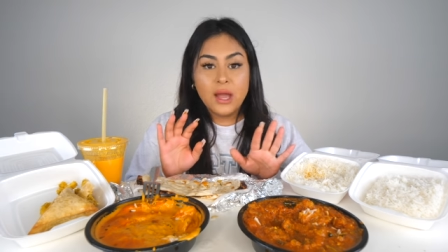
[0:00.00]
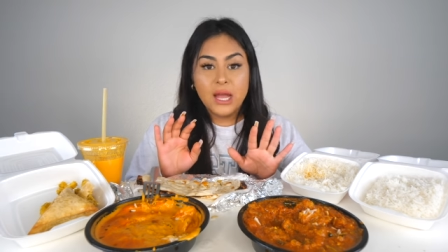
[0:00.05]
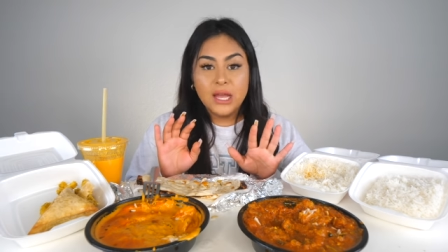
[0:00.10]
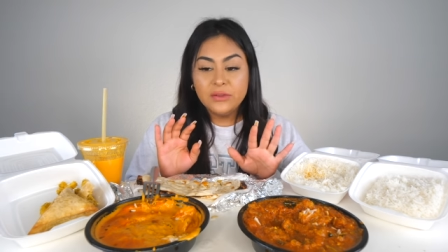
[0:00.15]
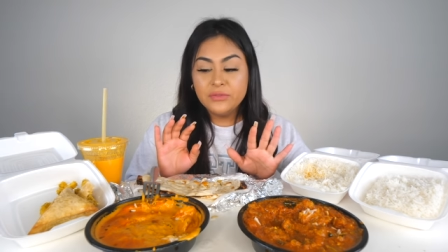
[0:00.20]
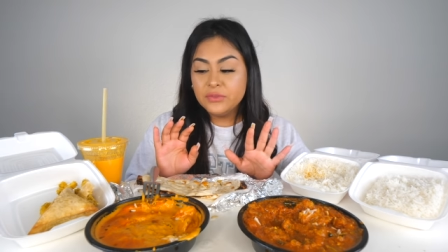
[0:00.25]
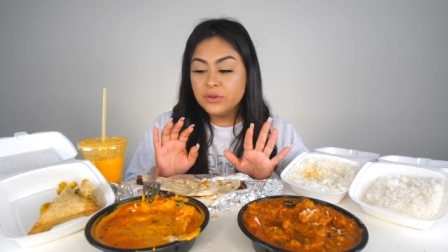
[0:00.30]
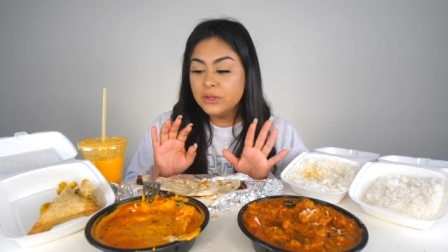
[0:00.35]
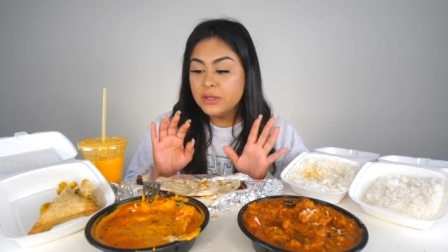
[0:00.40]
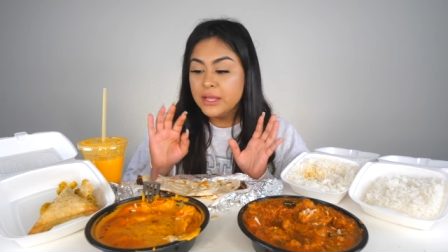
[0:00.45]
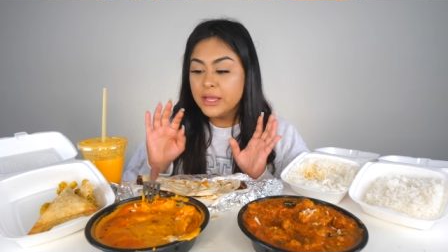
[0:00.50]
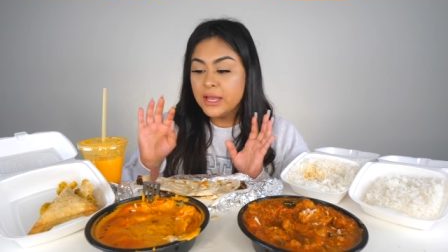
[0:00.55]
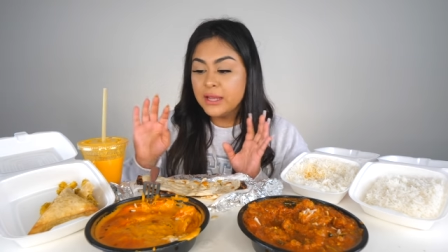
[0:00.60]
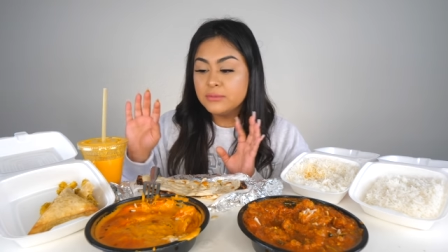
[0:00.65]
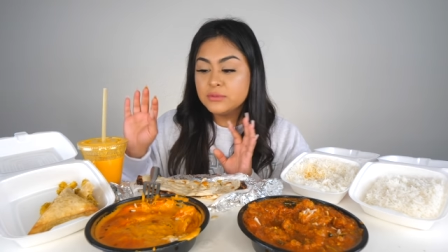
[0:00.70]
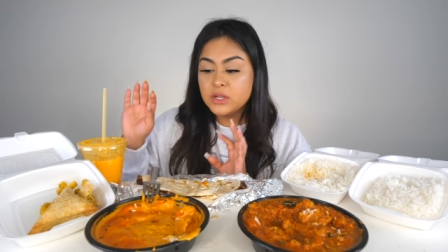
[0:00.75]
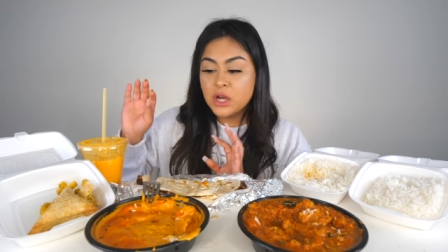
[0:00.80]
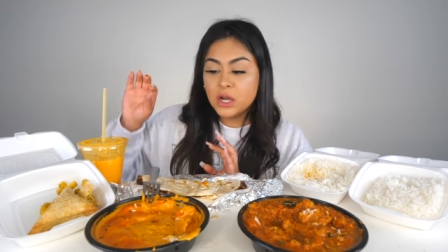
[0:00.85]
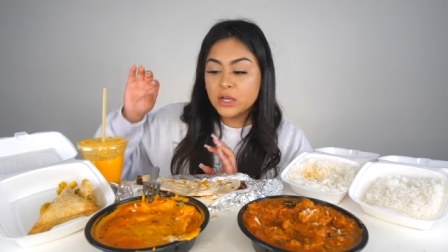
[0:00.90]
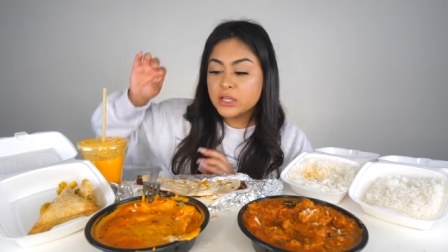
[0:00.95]
I feel like
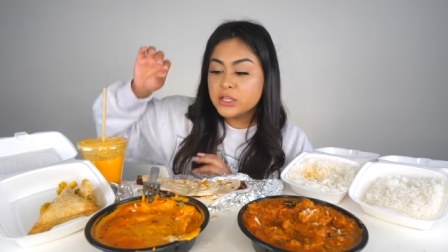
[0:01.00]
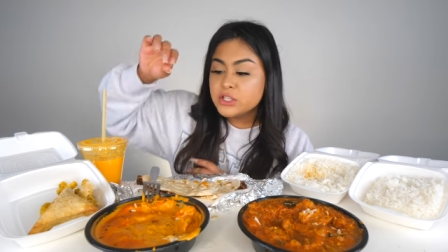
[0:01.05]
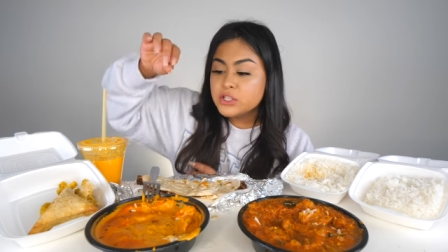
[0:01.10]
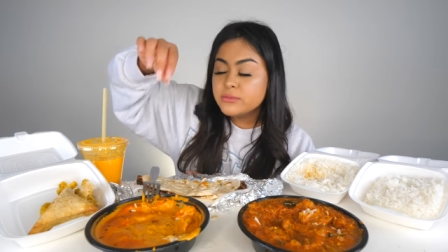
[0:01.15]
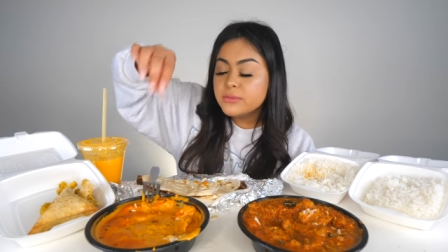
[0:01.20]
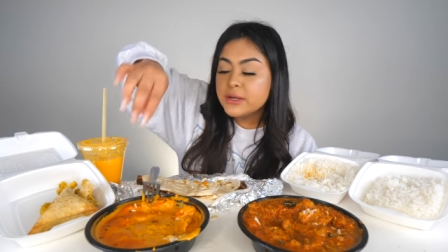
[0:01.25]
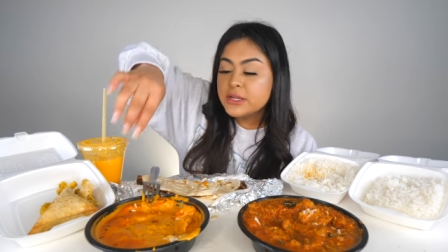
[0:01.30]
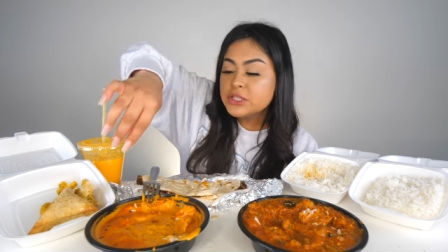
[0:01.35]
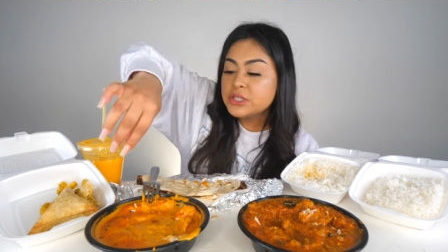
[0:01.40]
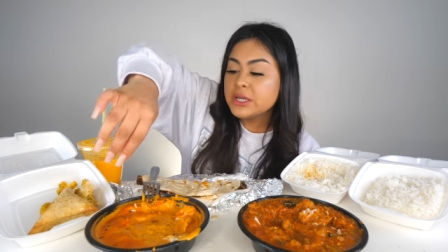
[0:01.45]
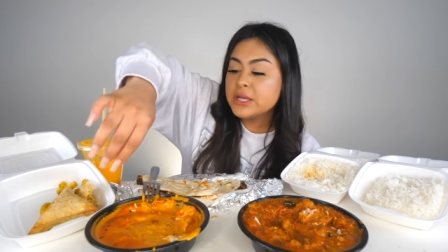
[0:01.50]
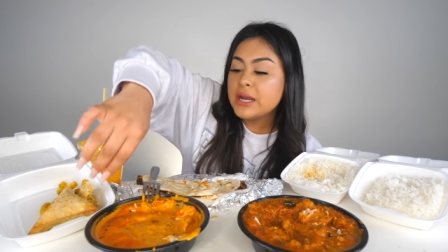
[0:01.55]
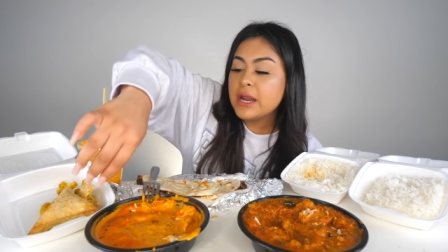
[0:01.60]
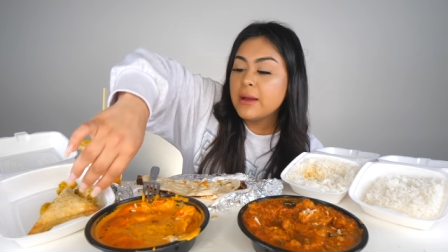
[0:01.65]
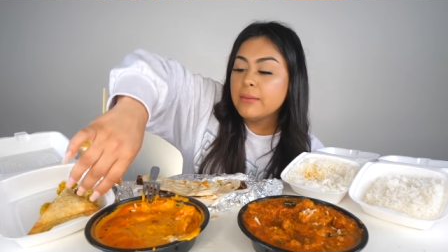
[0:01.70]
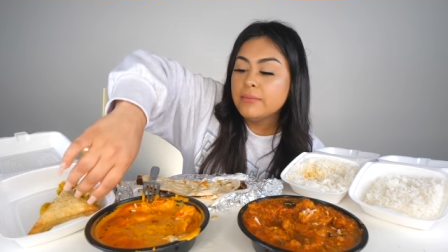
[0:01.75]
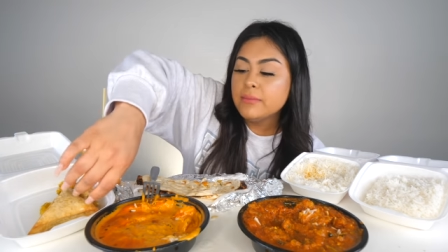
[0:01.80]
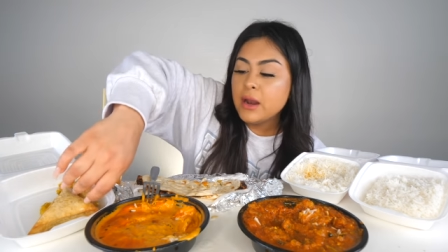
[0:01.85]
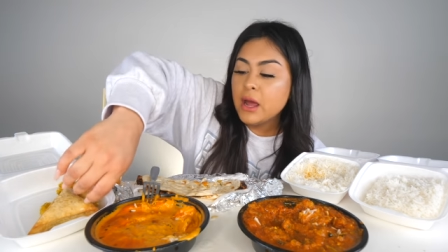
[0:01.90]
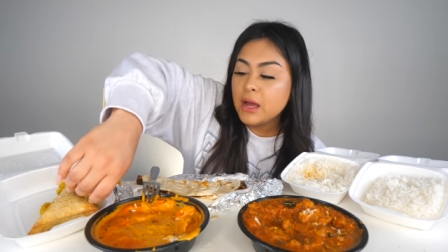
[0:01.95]
I'm talking too much and
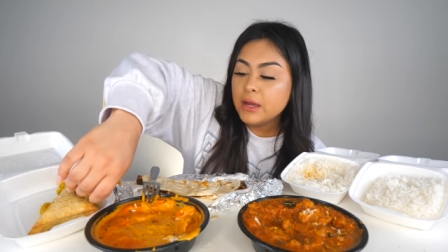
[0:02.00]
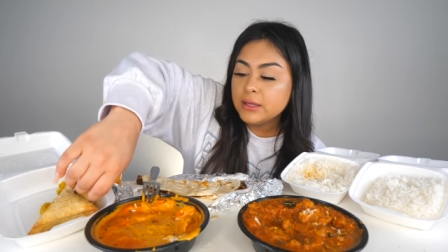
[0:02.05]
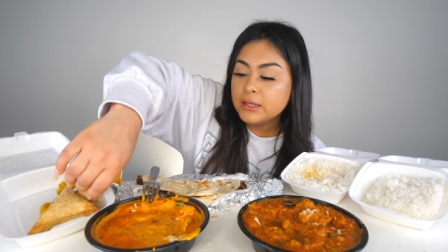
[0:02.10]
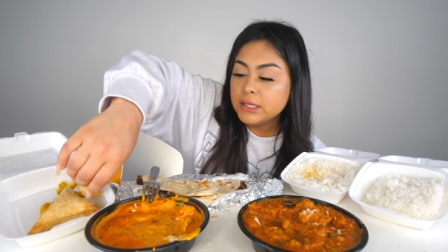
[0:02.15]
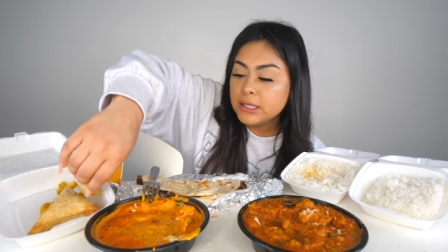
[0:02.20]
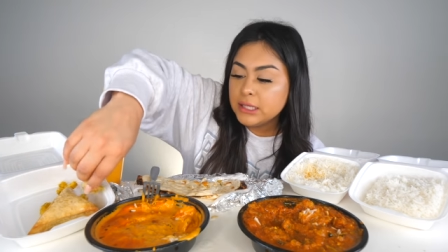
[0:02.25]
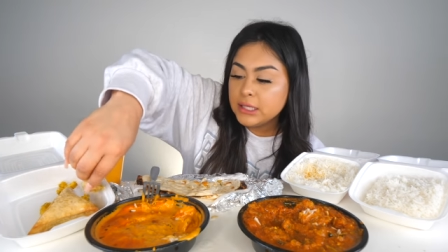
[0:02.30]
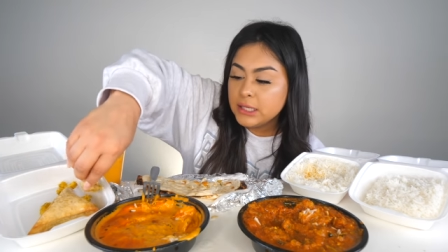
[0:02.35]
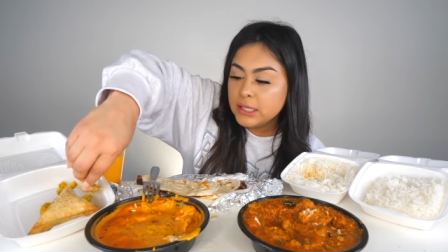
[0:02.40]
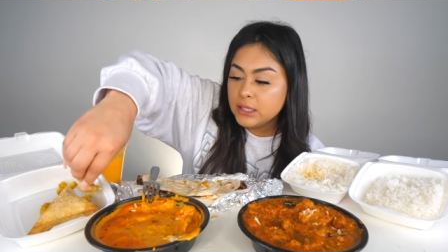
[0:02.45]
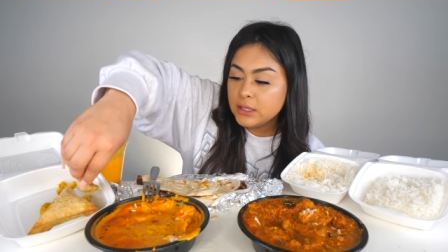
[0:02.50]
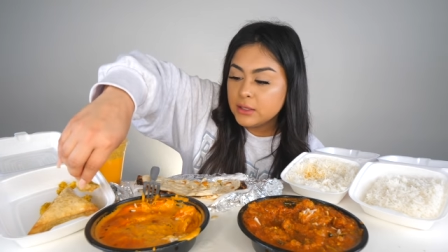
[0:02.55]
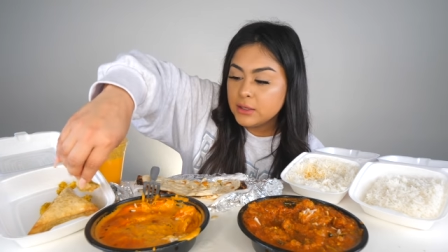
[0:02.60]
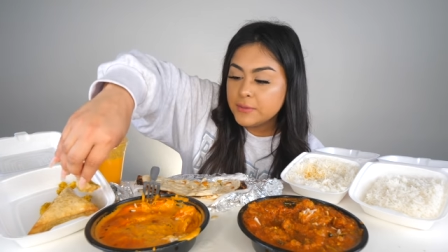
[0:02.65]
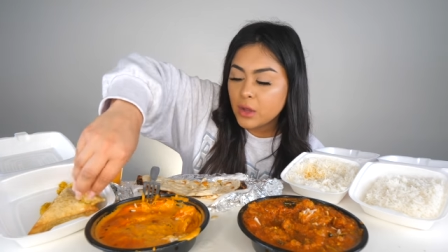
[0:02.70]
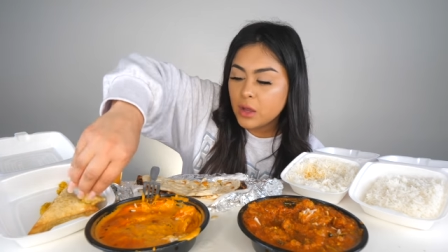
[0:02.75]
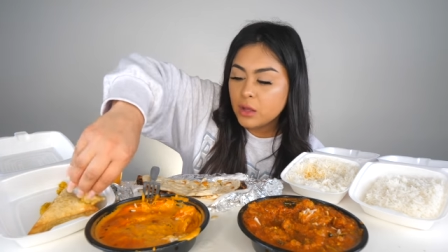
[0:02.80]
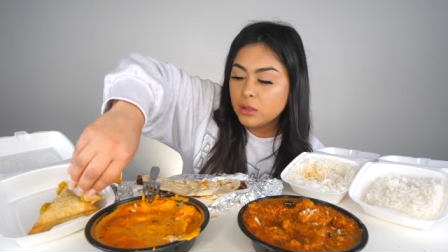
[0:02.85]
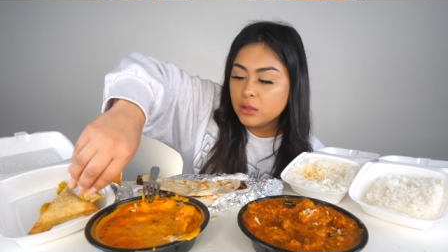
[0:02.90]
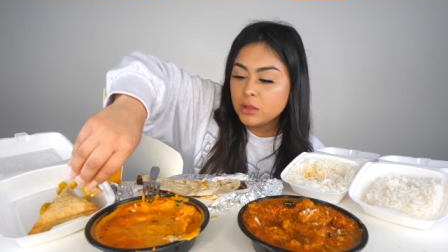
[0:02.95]
I'm not
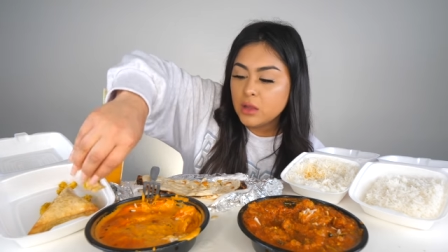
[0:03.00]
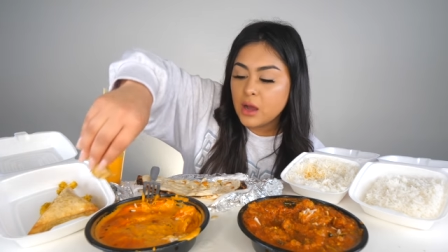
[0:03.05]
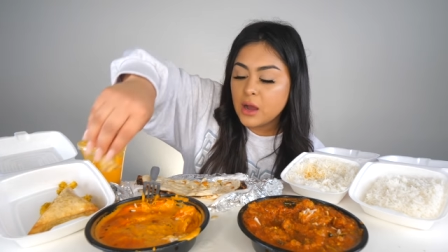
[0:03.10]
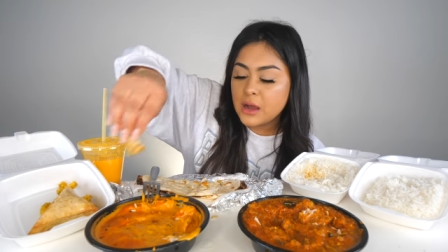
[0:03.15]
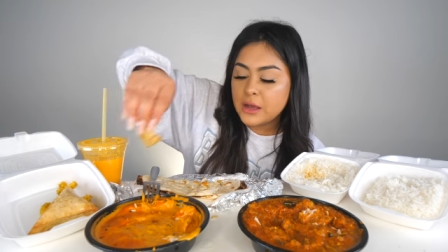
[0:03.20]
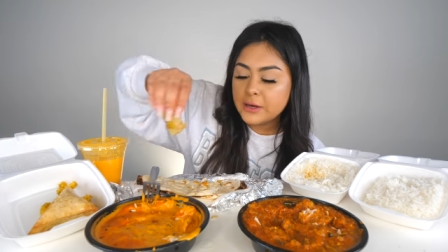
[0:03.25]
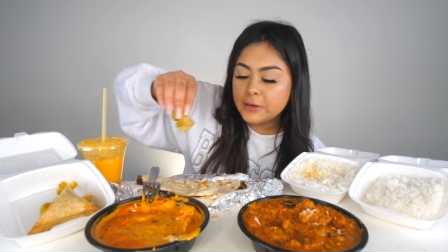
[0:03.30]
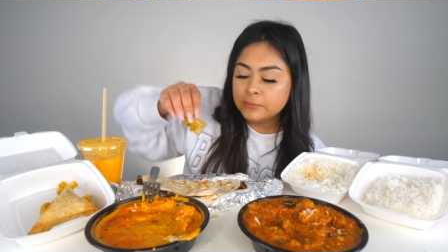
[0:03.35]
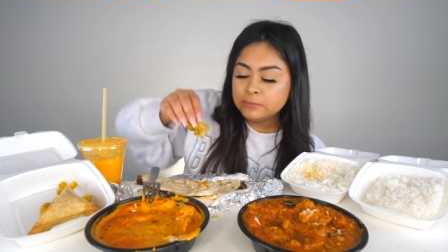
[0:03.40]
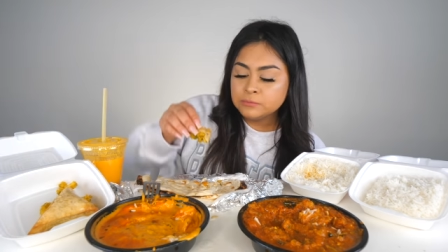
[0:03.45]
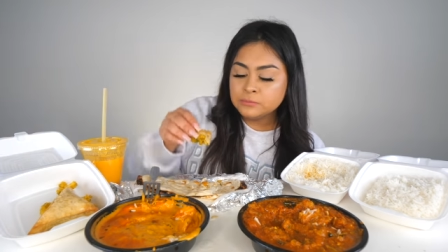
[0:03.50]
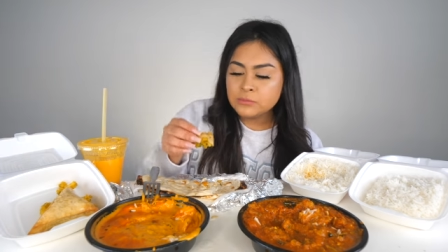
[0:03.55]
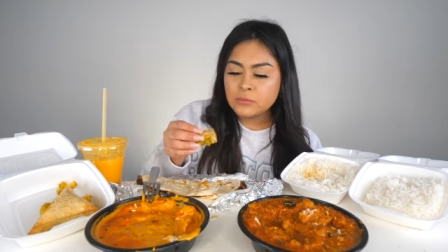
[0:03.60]
eating a lot.